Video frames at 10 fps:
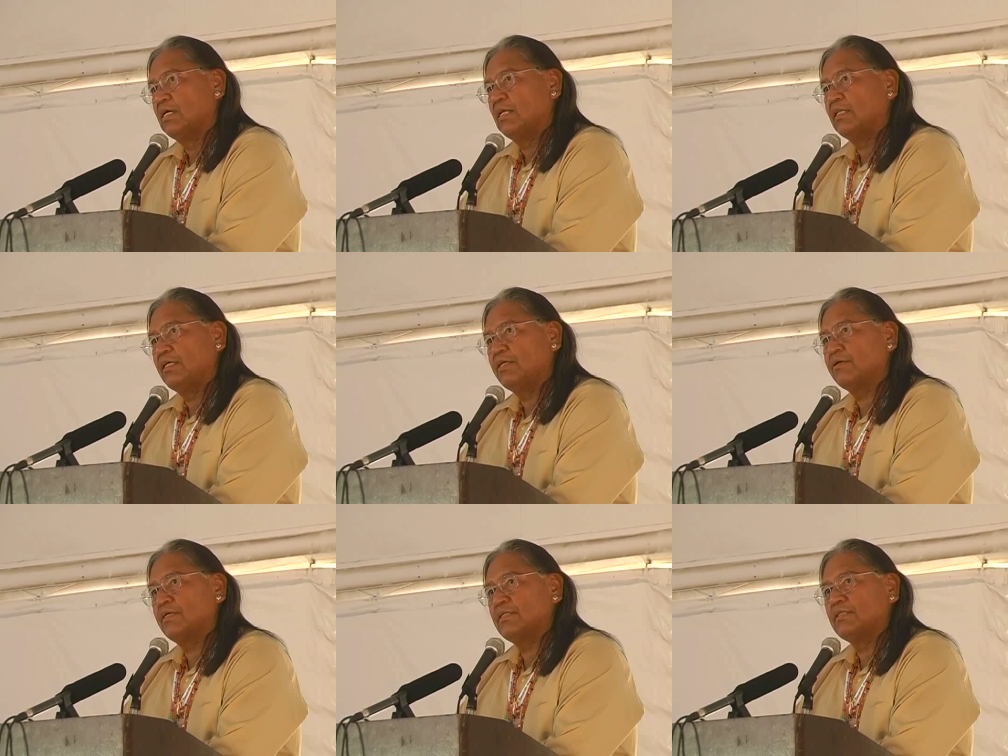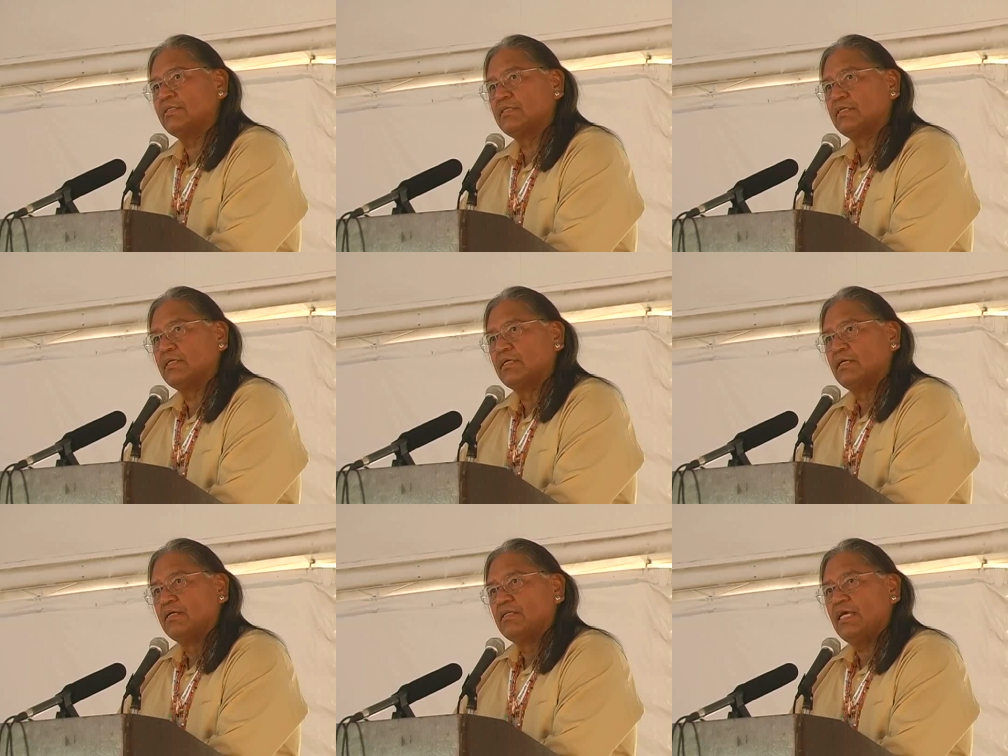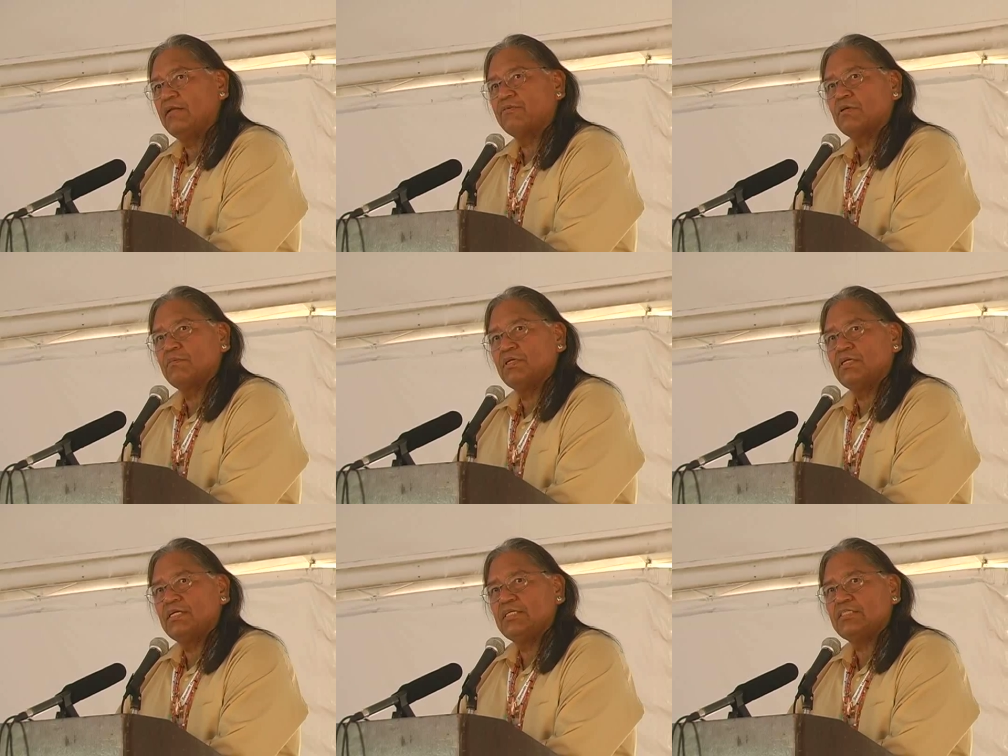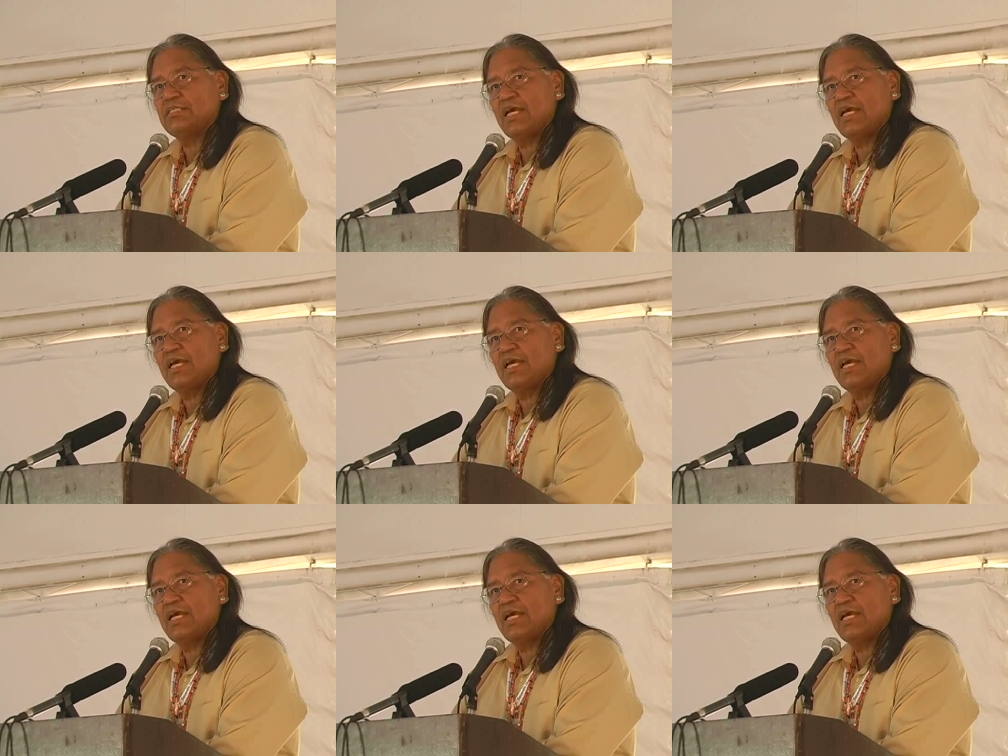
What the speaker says: a leader in Native communities